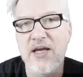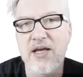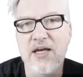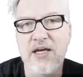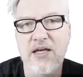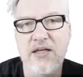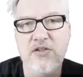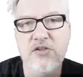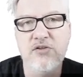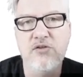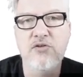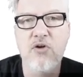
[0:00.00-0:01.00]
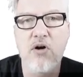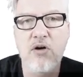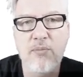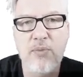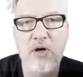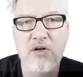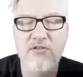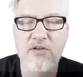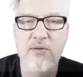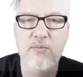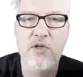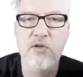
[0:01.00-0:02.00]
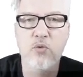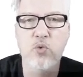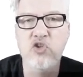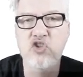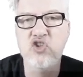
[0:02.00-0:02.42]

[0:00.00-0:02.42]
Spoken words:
and to talk about someone who